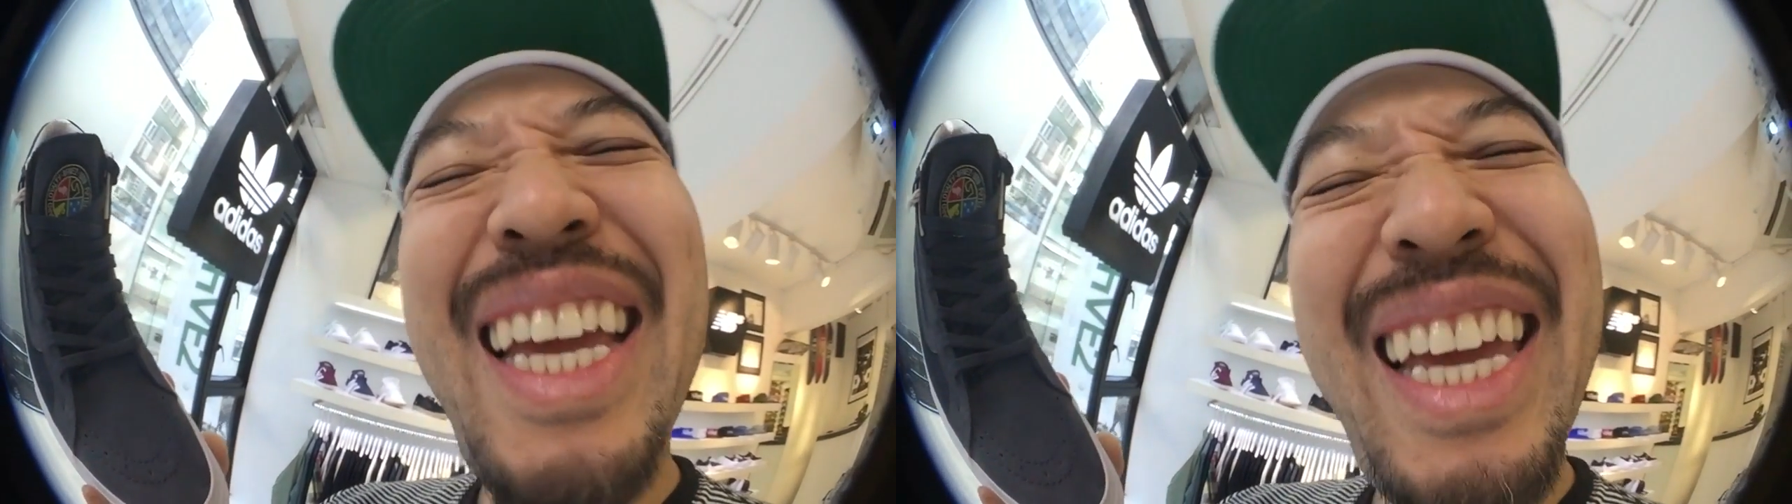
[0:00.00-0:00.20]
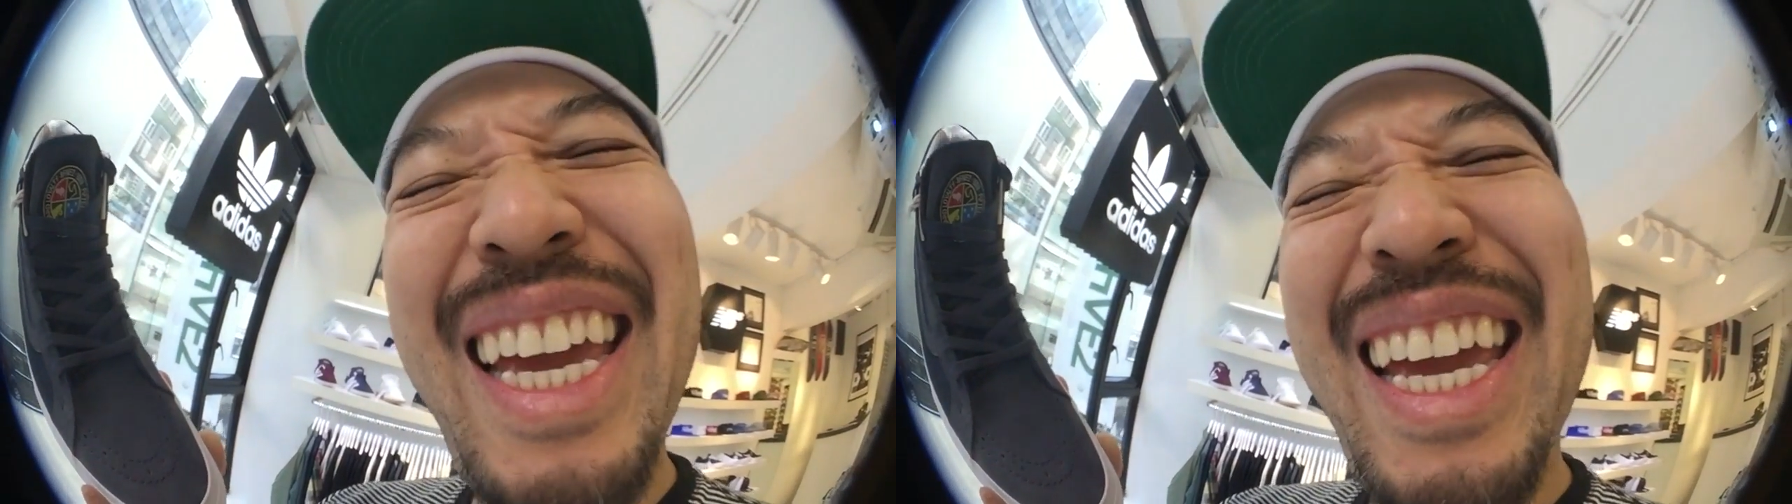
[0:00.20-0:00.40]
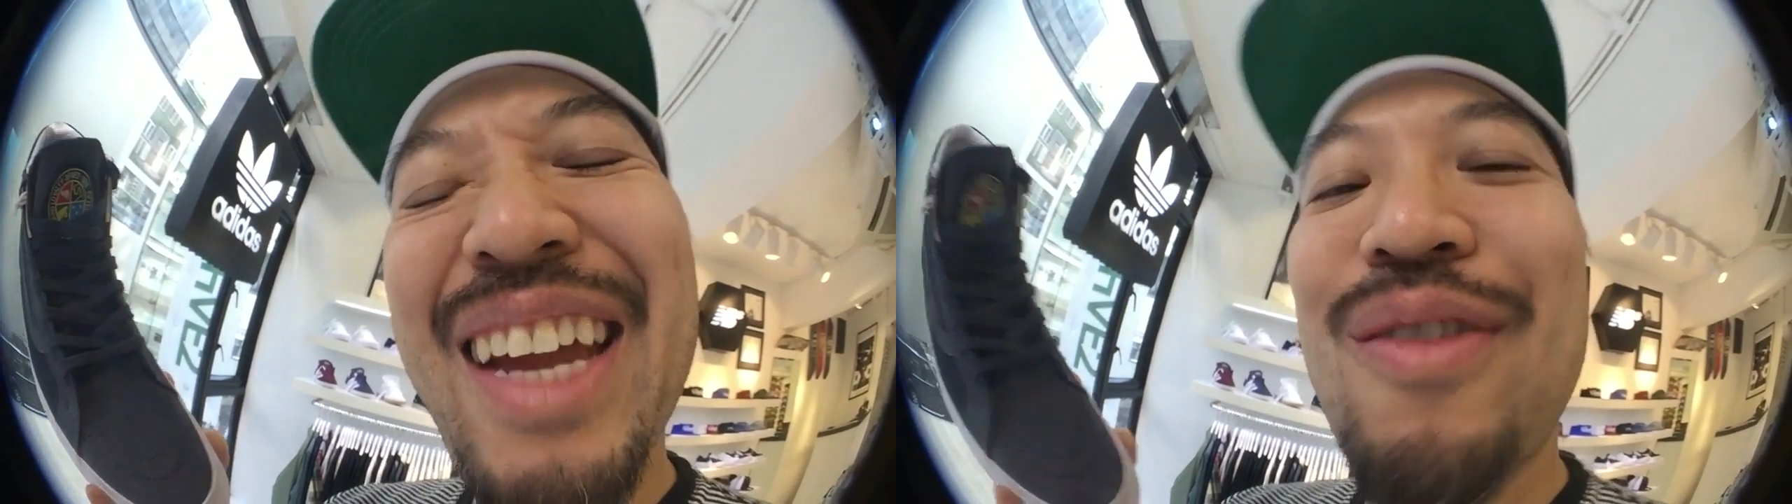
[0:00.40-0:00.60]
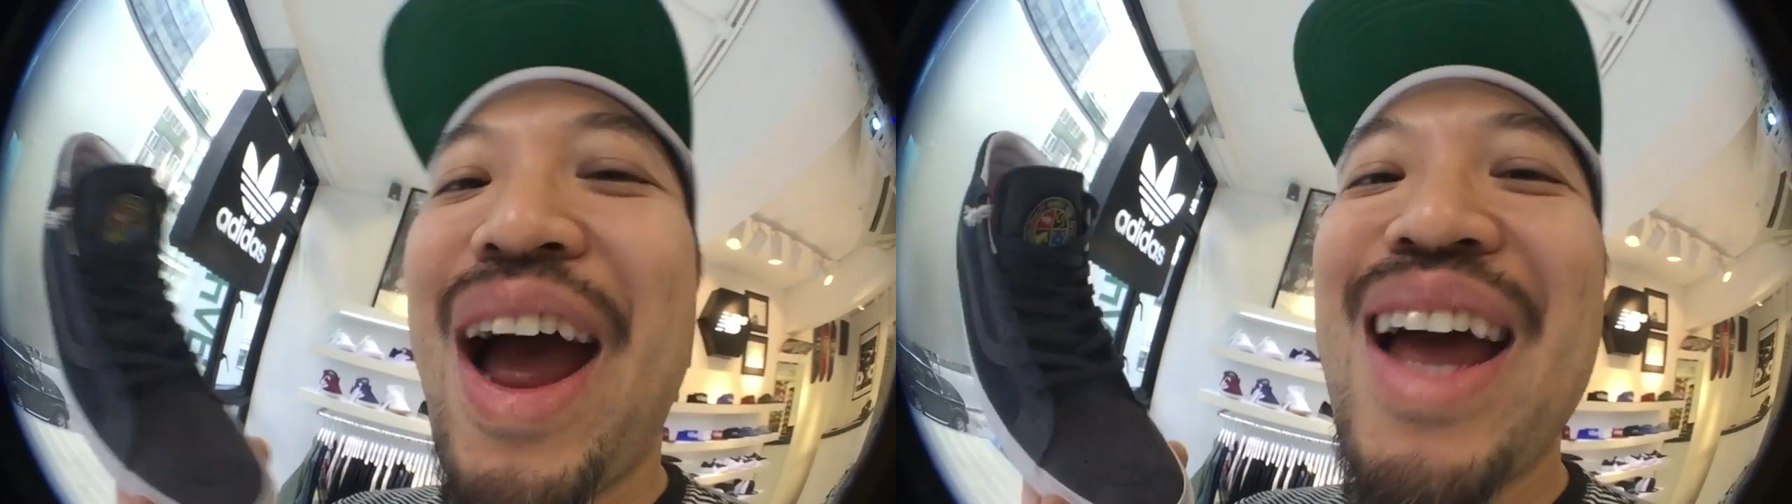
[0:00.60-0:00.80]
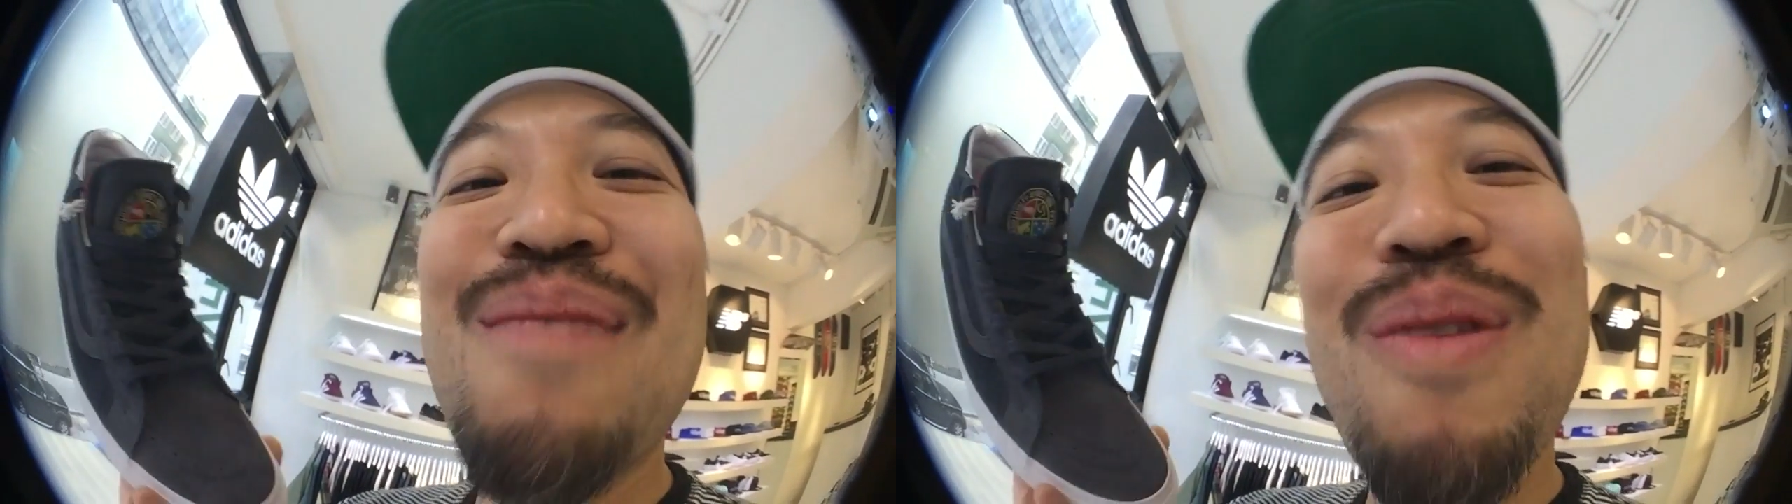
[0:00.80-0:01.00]
Eee,
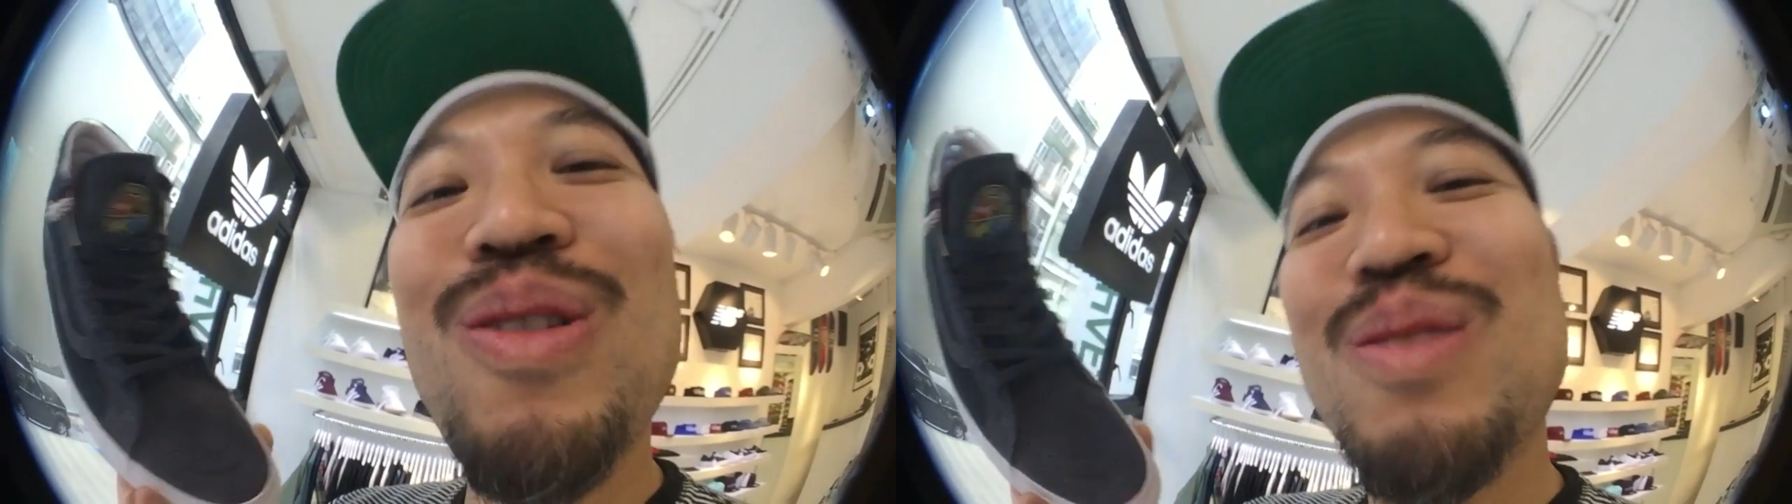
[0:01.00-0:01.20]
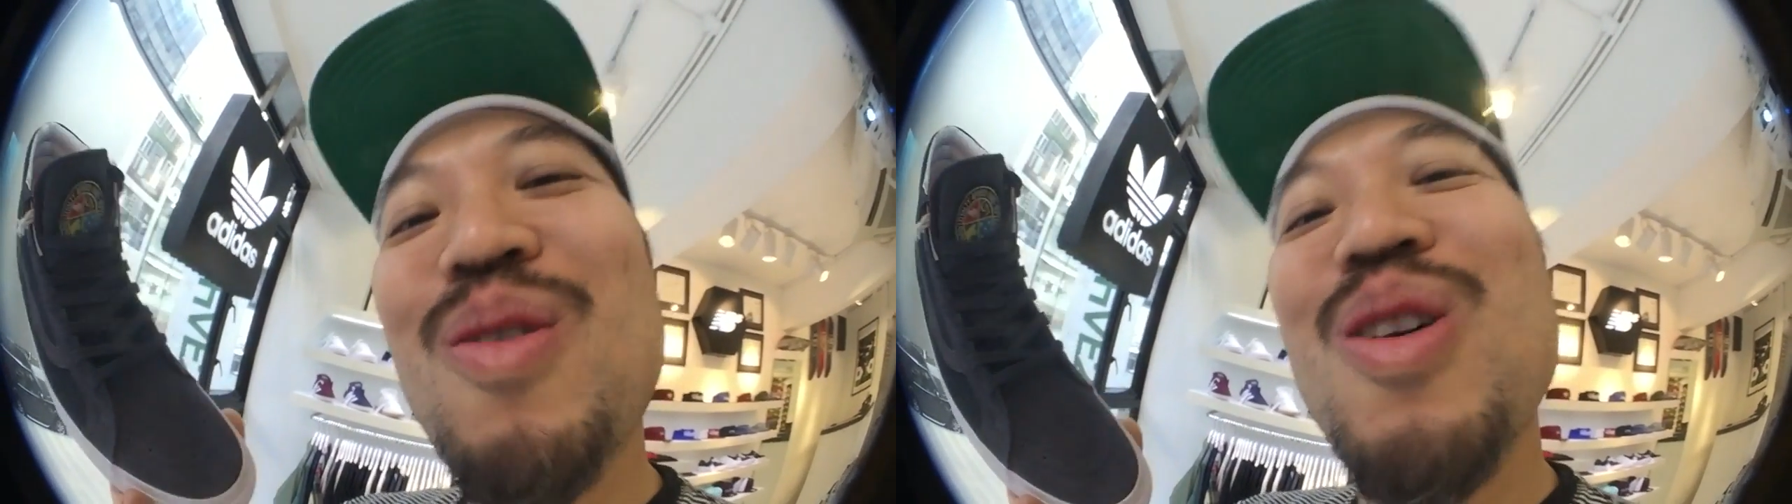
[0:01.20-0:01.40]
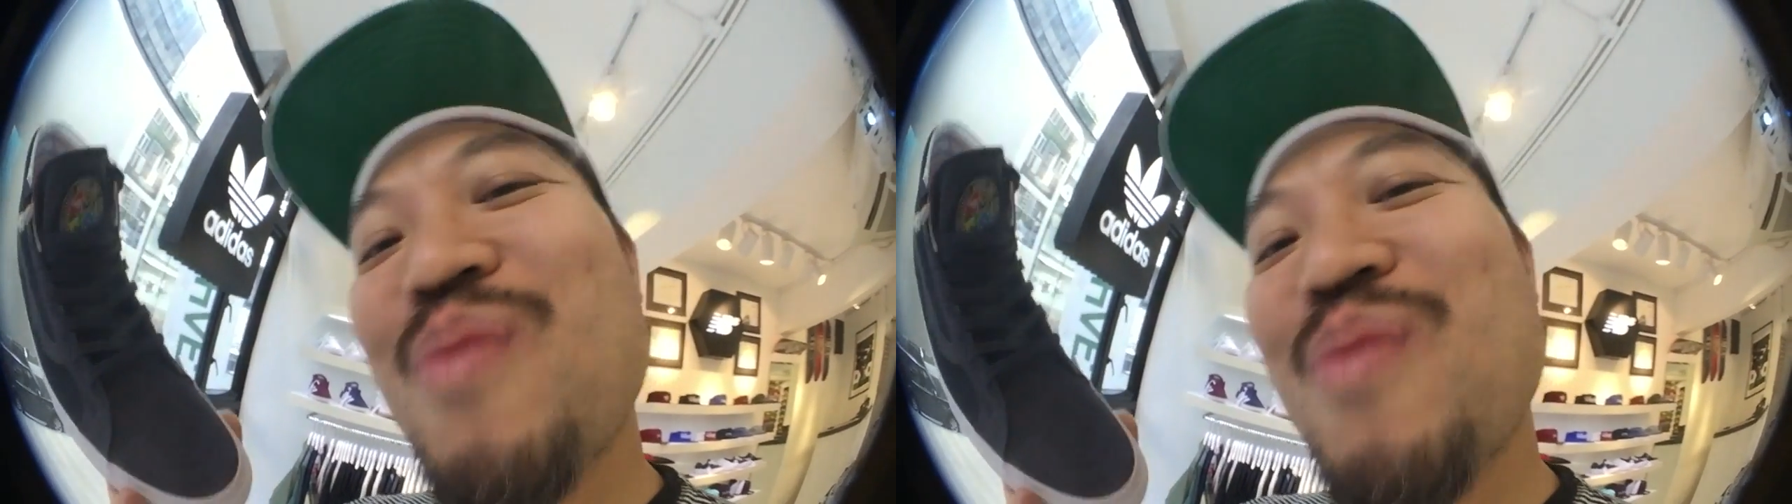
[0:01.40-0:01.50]
Ryan Postborn,